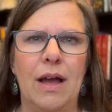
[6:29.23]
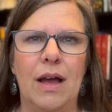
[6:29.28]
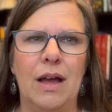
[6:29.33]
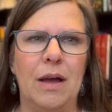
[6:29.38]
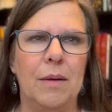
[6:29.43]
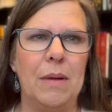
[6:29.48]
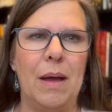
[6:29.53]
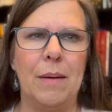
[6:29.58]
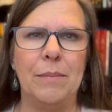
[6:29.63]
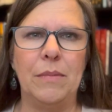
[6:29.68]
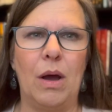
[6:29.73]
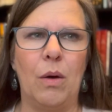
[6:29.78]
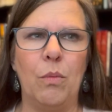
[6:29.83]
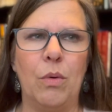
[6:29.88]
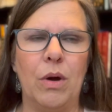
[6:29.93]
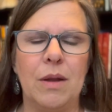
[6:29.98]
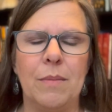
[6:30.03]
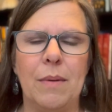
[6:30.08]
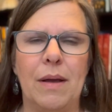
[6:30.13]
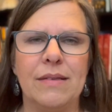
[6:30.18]
I'm not
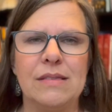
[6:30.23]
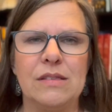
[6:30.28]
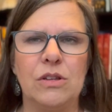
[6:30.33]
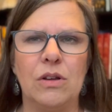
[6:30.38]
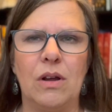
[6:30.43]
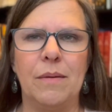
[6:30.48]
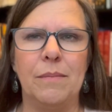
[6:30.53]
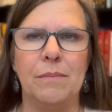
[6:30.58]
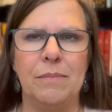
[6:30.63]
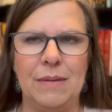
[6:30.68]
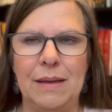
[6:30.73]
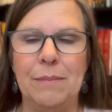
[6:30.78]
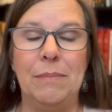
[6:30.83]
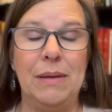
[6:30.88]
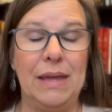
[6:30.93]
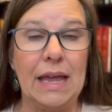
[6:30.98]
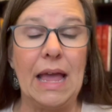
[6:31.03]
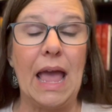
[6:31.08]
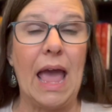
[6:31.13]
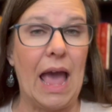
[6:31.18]
worried about
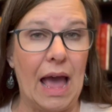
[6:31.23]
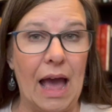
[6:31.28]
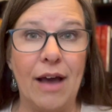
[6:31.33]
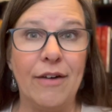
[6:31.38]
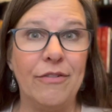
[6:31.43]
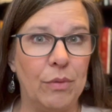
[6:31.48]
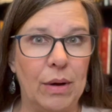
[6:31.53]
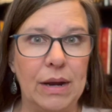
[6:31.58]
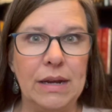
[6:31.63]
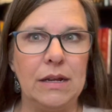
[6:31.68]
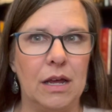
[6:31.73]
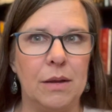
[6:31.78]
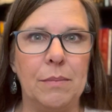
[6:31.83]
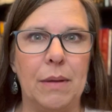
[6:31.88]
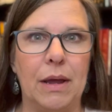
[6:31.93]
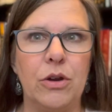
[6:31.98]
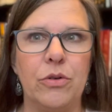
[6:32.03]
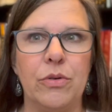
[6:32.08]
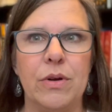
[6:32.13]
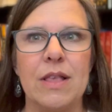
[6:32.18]
being halfway done
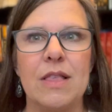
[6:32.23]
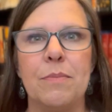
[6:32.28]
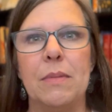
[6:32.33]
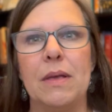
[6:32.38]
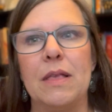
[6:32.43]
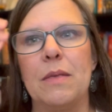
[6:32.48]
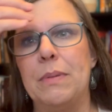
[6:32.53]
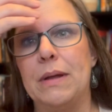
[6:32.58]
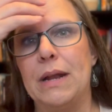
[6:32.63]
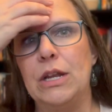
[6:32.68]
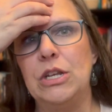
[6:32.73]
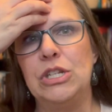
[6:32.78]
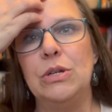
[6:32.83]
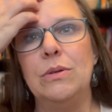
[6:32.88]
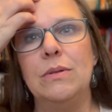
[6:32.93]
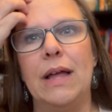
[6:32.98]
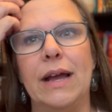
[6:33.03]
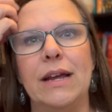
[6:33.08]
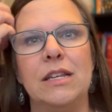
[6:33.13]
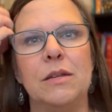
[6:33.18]
by Christmas, but I
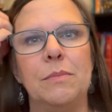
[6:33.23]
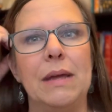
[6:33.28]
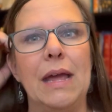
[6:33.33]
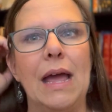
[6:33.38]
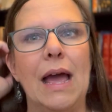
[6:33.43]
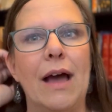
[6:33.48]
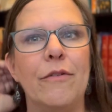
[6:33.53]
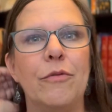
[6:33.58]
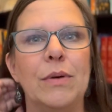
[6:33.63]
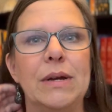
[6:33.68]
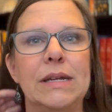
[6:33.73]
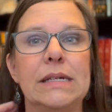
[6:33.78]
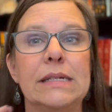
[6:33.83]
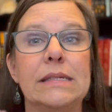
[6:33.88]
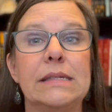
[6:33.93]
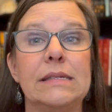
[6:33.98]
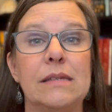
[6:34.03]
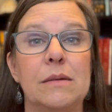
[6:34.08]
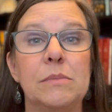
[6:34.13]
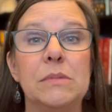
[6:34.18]
do like to be halfway
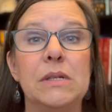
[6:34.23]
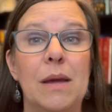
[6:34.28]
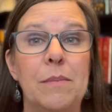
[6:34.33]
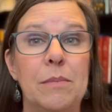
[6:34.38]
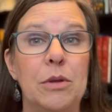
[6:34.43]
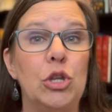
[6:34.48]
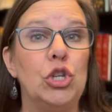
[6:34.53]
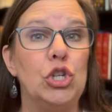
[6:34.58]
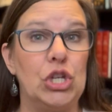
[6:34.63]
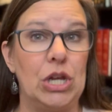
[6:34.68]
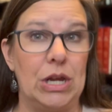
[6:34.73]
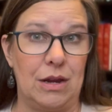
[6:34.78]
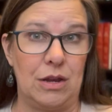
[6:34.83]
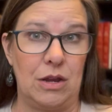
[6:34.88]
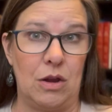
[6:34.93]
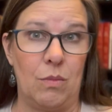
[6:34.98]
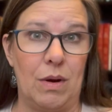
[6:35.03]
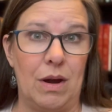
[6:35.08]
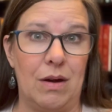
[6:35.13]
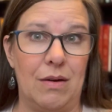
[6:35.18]
done sometime in
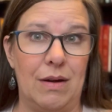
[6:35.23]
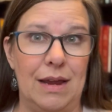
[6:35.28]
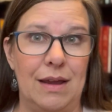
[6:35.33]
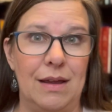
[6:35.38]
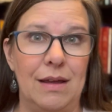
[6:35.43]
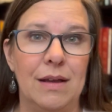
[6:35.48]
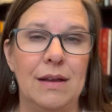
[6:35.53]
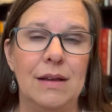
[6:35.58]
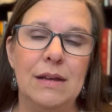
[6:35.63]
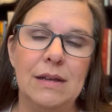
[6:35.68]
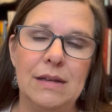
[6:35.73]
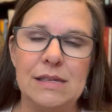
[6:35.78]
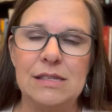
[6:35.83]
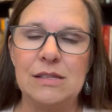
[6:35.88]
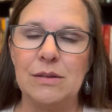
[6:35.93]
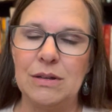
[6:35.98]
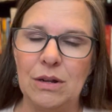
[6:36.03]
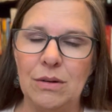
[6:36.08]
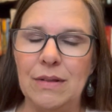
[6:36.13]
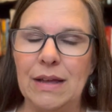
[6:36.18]
January.
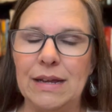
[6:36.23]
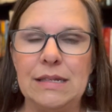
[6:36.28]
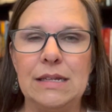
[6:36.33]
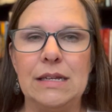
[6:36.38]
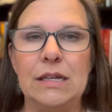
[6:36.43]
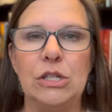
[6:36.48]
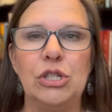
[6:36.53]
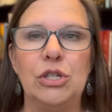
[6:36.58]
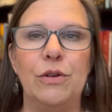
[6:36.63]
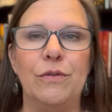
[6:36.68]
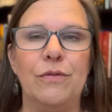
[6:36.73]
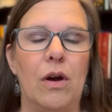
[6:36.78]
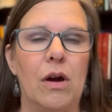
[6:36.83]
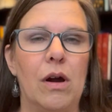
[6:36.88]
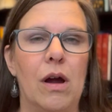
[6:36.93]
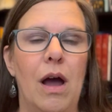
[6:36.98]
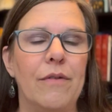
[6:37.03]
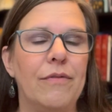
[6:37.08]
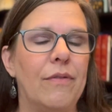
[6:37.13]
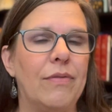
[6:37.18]
So I don't like to get too
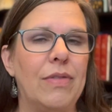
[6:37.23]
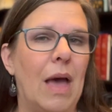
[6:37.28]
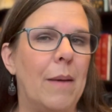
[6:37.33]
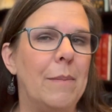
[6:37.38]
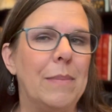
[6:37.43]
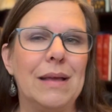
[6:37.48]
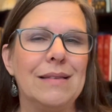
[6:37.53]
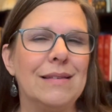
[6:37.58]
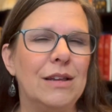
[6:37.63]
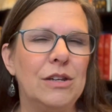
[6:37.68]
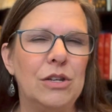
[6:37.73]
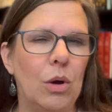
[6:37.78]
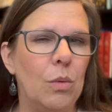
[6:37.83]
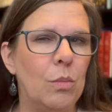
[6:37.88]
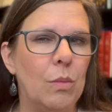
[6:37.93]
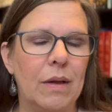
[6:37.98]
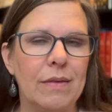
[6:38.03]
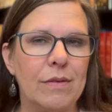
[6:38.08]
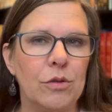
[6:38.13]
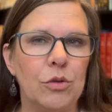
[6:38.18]
far off of that, because I don't
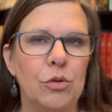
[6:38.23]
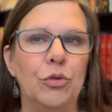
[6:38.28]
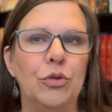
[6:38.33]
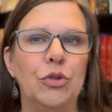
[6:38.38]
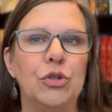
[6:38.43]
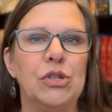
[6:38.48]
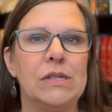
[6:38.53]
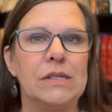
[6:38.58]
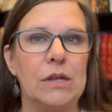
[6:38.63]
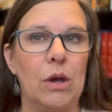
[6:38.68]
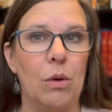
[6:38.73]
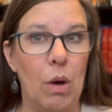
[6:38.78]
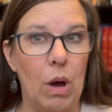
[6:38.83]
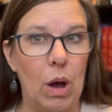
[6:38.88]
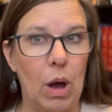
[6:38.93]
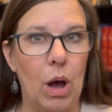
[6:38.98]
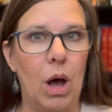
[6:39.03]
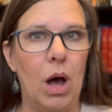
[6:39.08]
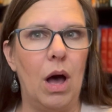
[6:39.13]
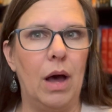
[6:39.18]
want school to just go
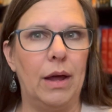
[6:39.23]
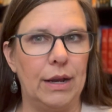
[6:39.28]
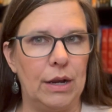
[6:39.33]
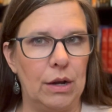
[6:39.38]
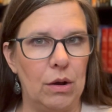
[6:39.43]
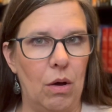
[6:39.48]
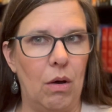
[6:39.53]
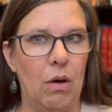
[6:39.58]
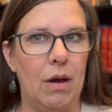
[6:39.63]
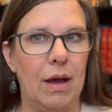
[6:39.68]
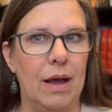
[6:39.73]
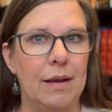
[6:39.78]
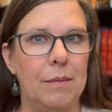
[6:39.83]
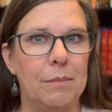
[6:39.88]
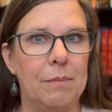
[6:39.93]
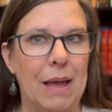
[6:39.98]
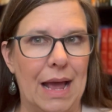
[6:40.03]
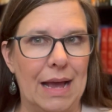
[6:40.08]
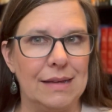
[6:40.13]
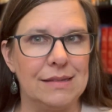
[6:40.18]
on and on
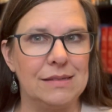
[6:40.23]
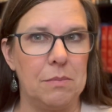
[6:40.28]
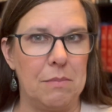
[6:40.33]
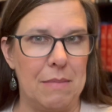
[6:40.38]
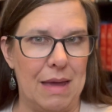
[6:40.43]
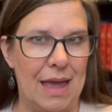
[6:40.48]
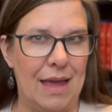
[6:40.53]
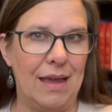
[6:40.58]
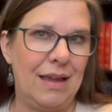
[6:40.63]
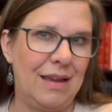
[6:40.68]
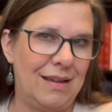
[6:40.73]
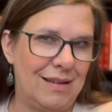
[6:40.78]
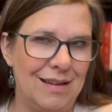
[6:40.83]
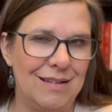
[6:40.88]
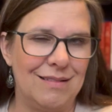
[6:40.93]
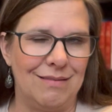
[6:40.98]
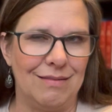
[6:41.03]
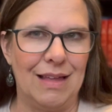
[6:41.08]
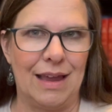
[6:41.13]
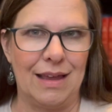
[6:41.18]
past May. I
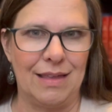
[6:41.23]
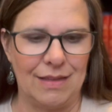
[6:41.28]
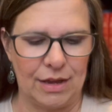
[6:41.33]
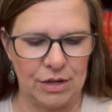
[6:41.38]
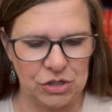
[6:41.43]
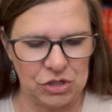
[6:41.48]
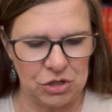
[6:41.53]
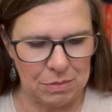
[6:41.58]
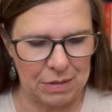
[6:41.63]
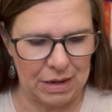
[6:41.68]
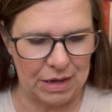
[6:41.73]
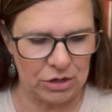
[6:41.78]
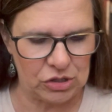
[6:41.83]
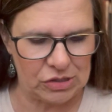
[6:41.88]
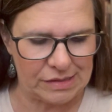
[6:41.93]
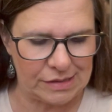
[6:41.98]
don't like that too much.